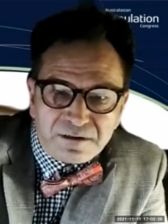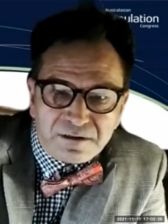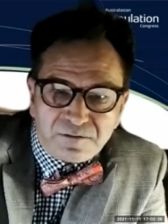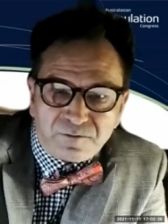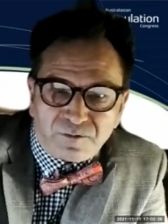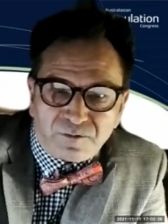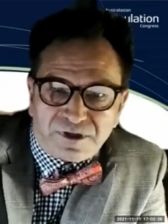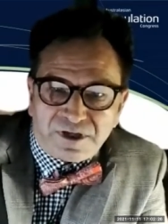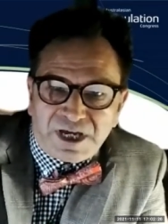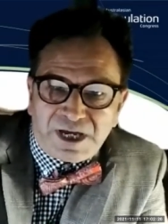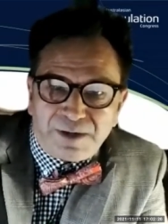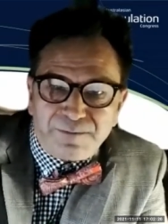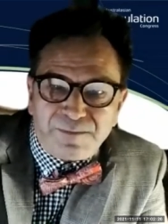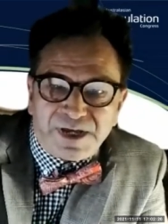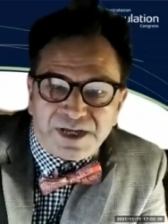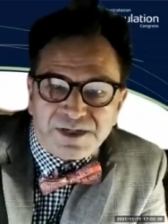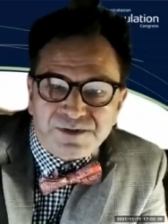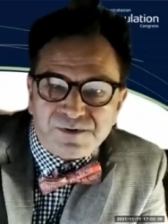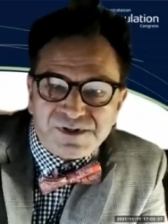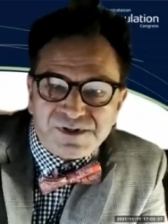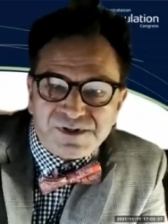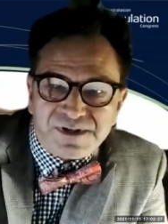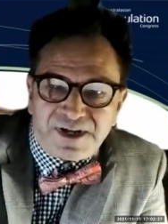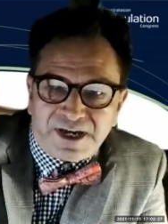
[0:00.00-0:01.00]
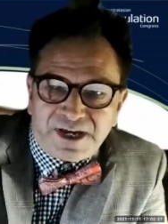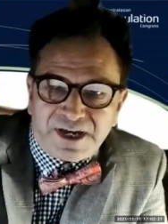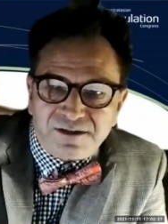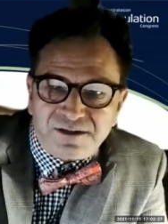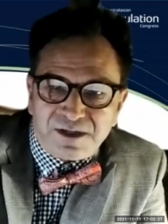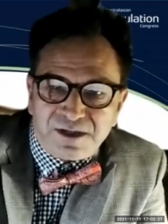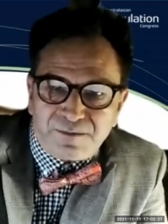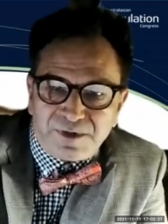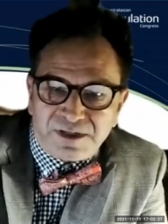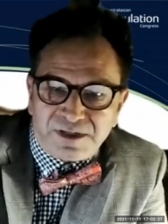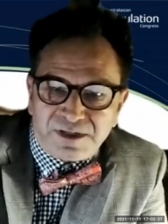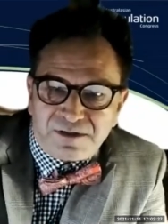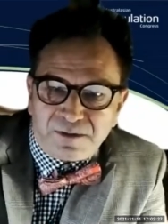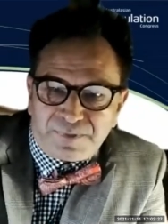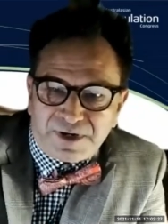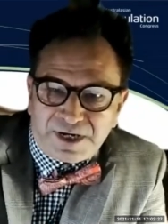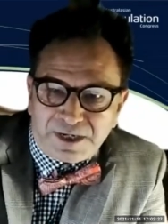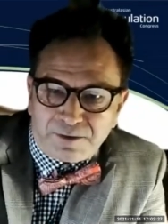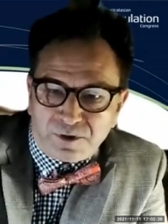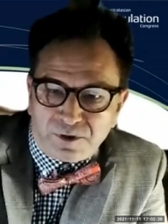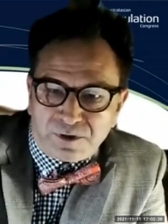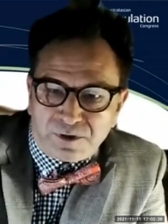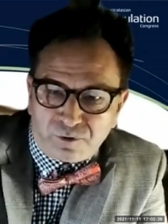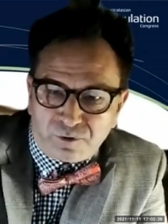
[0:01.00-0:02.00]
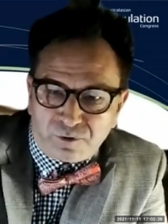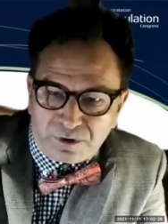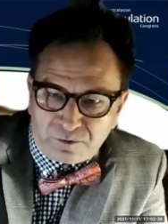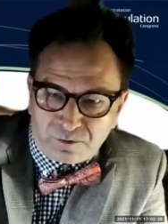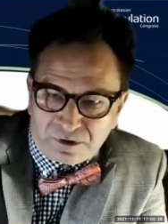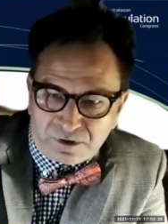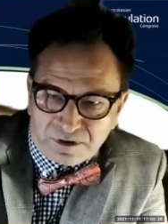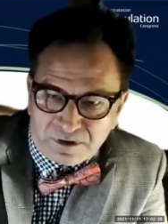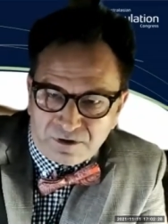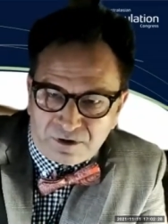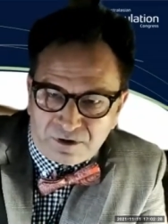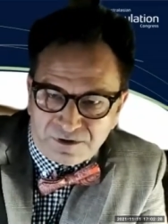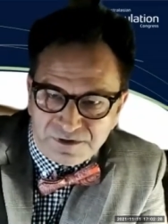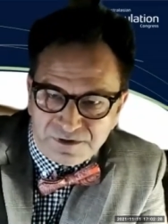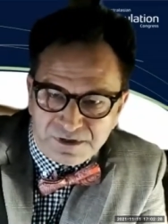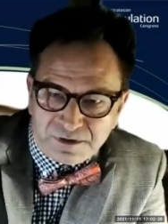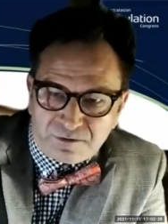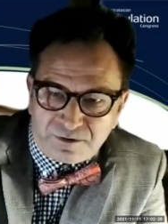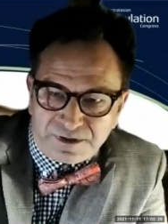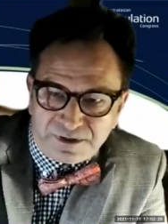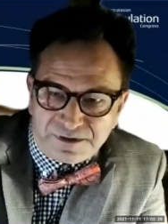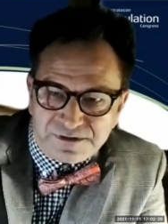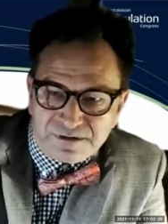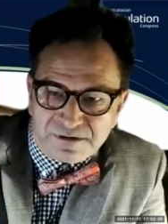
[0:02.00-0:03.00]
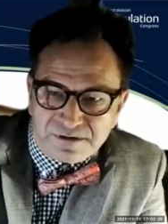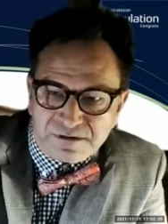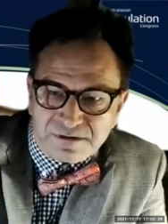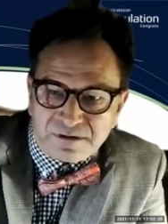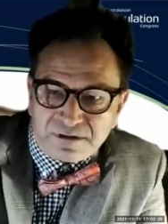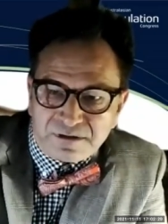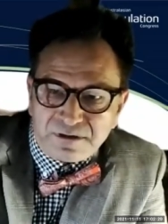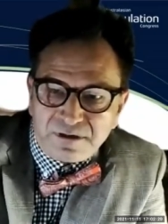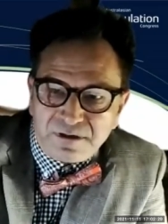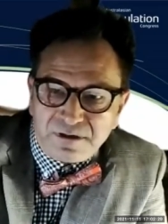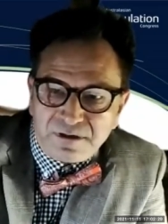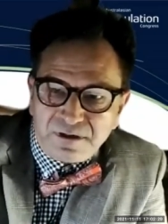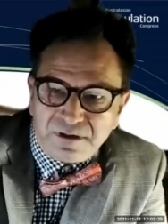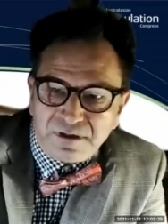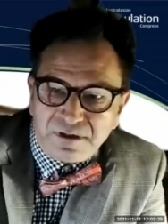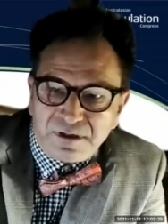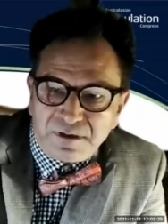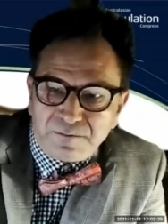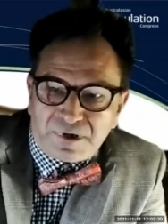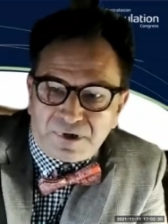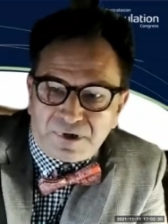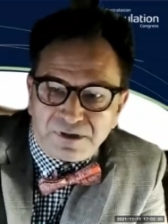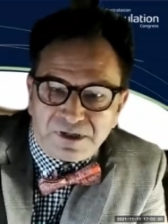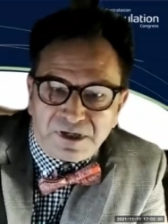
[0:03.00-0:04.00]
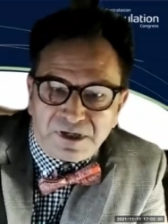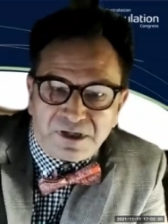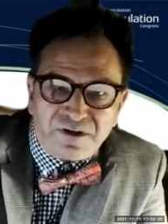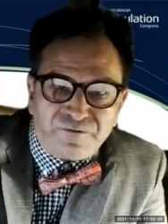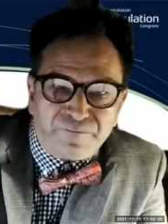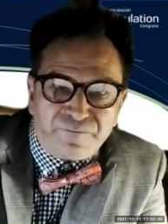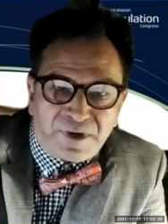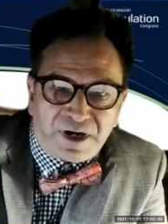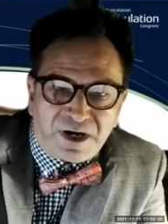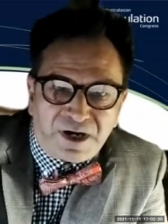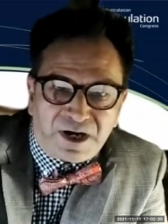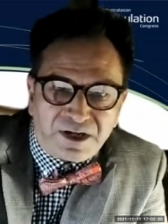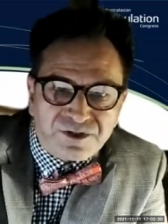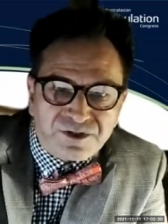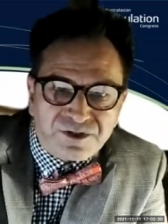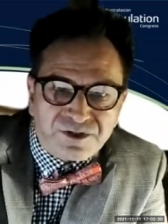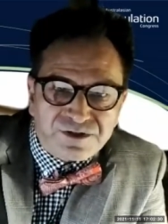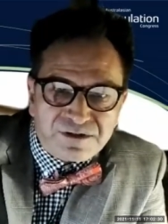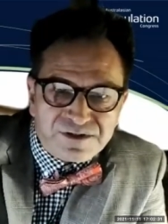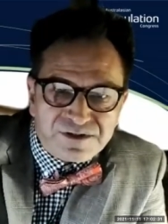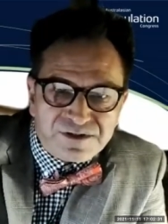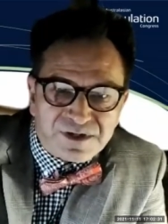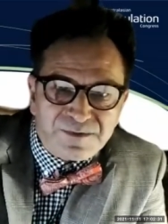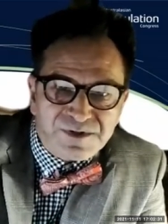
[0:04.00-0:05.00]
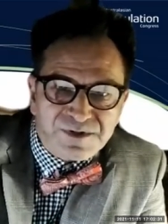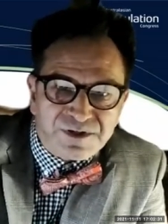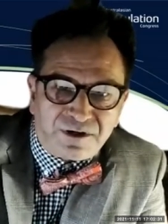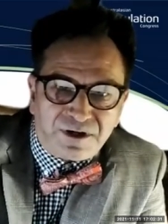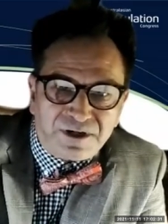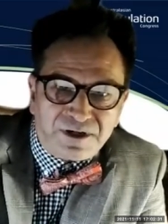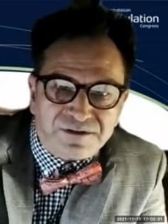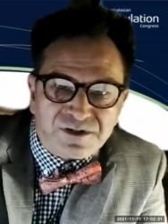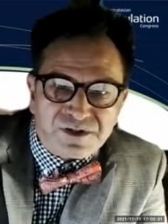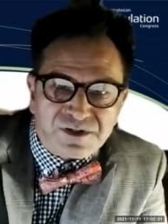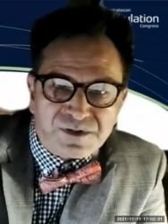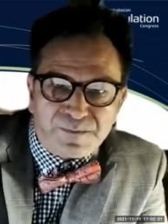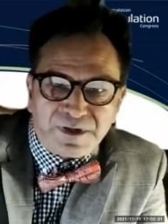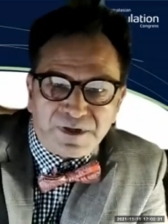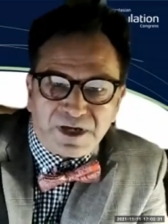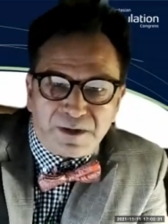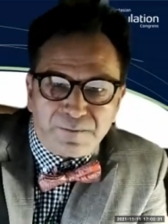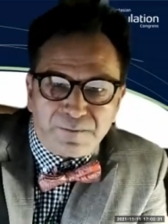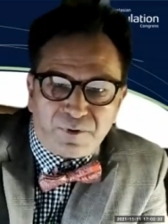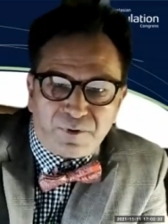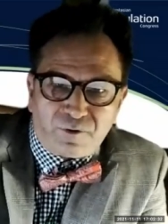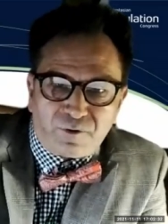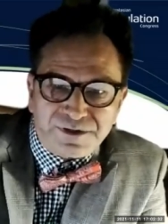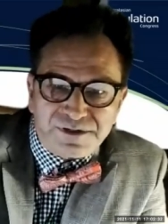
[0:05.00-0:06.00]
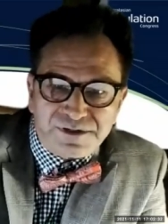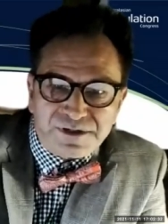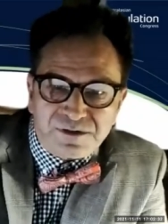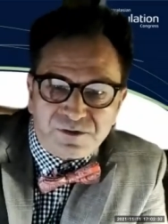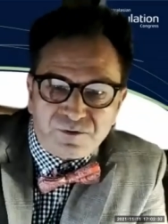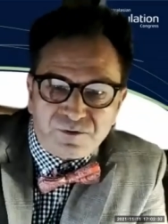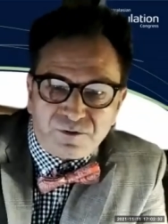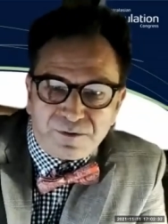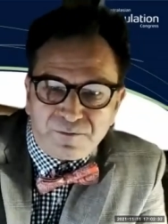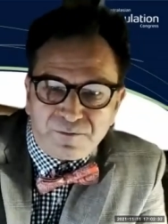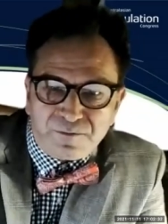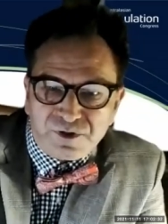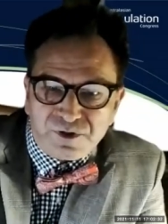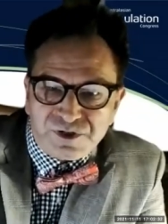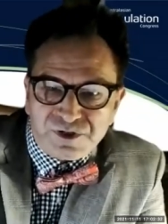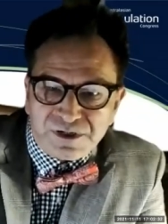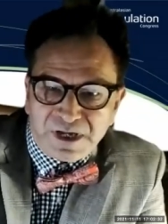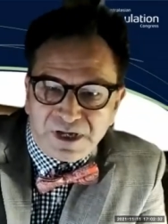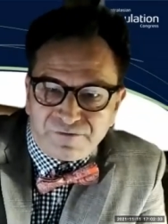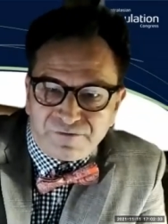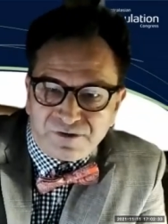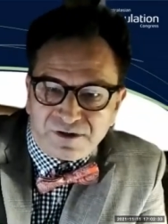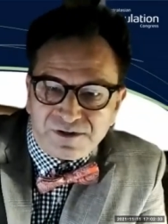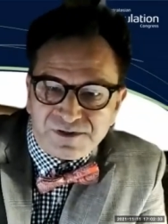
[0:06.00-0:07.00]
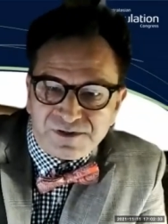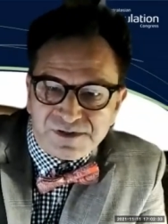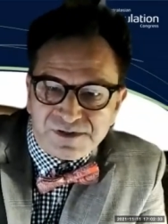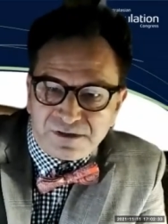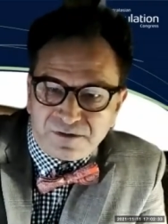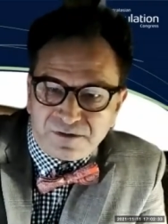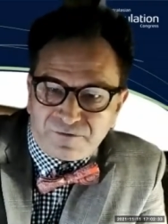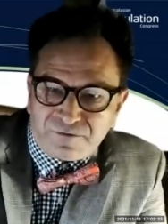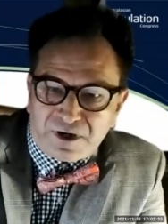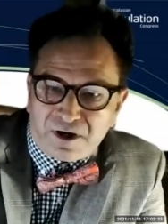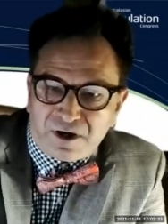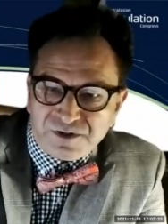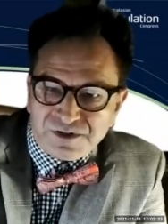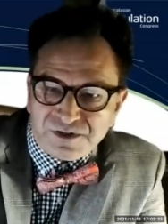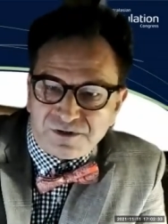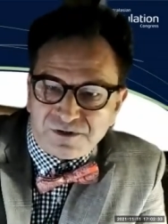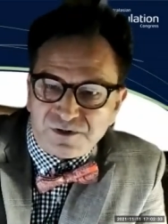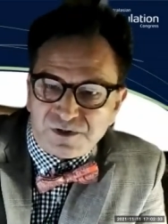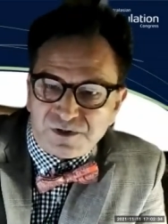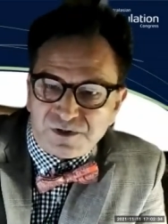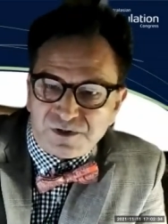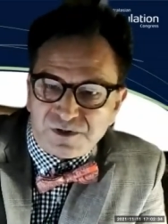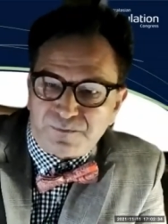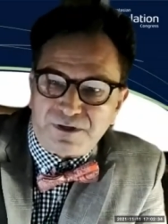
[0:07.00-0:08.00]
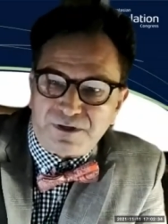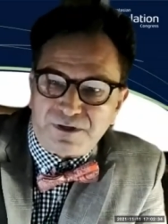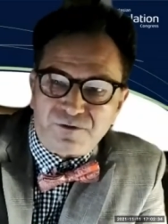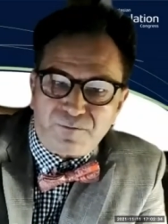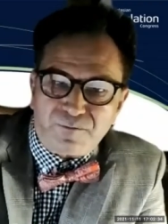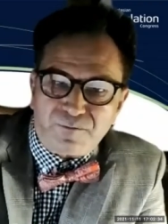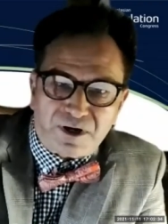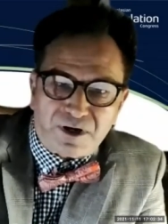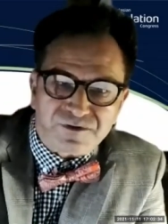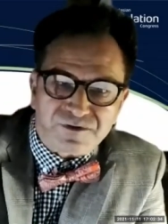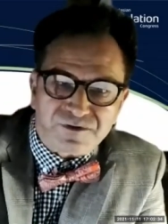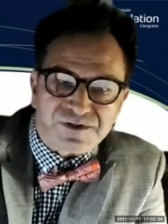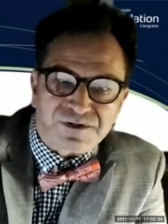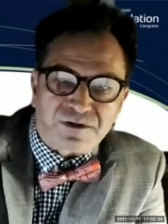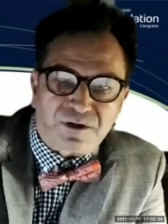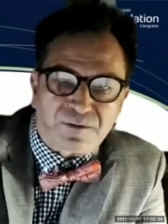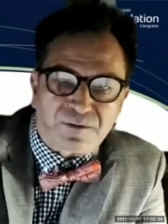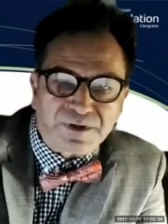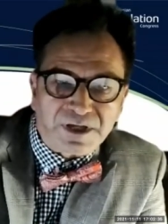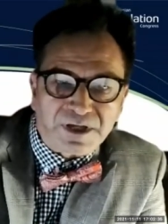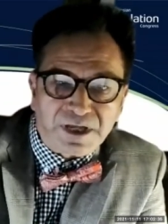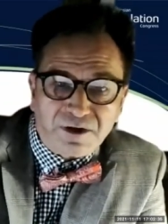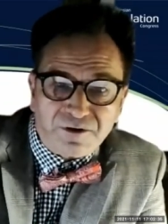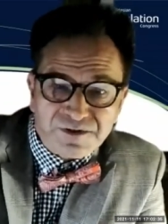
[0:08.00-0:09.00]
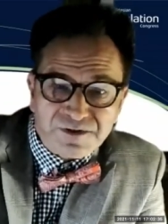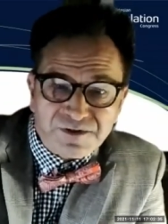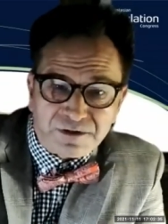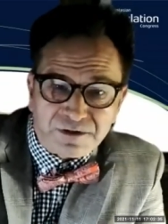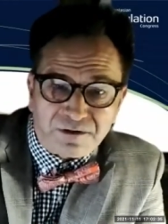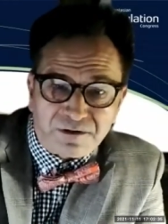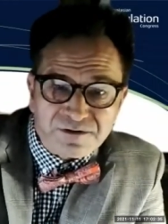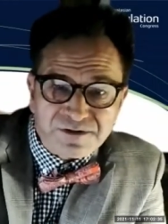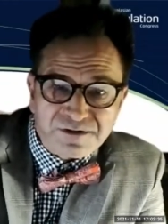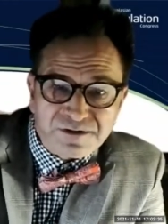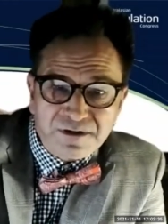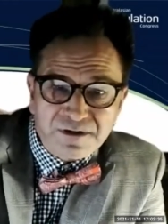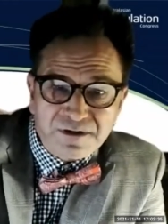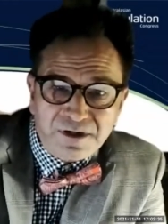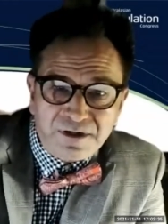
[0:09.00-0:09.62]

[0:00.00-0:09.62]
What came next was an academic debate with real world consequences. By the end of March, some scientists began pointing to emerging evidence that the virus could spread through microscopic aerosols